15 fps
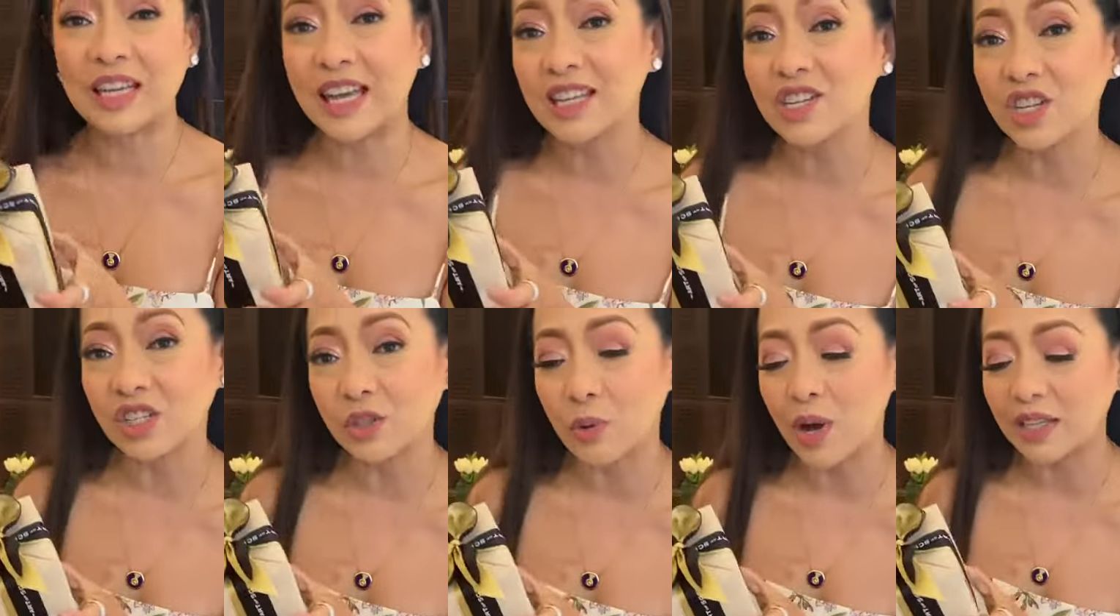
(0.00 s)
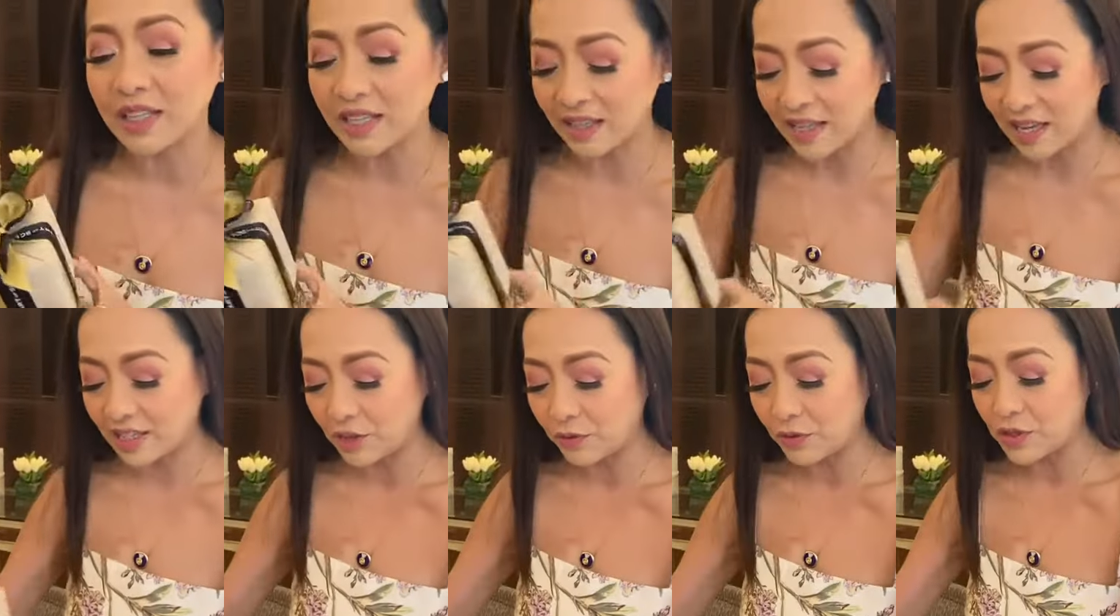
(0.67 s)
Ken Jaswani,
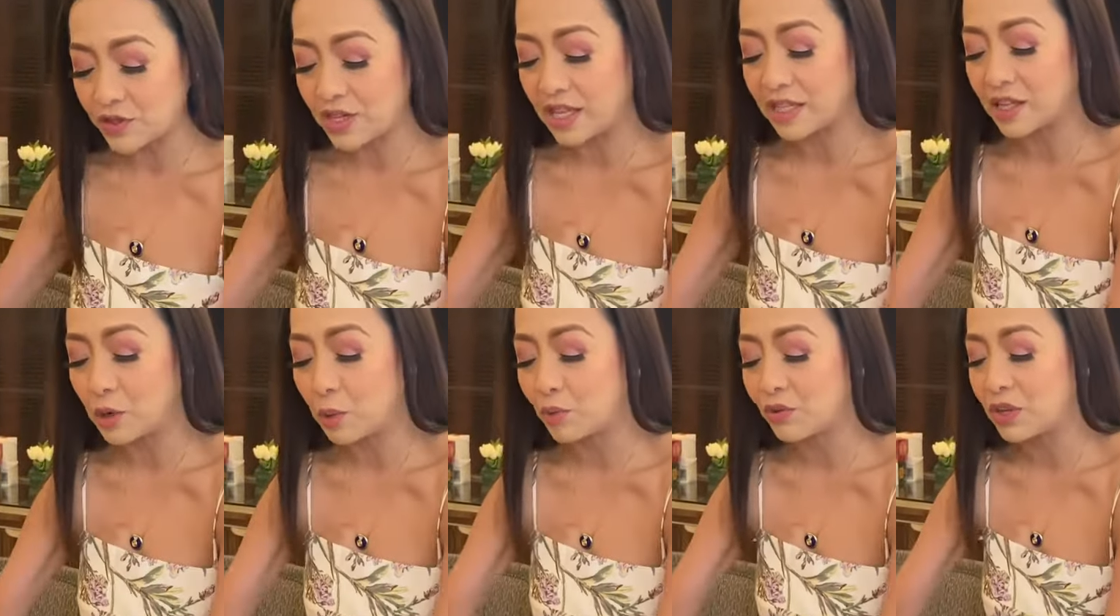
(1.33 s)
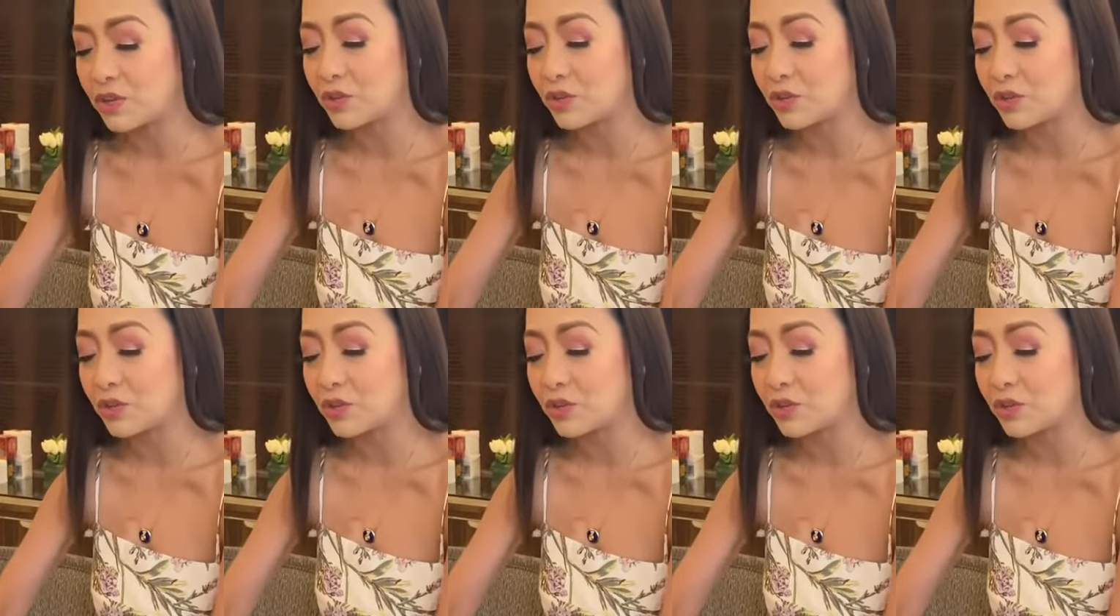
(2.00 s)
thank you for sending over.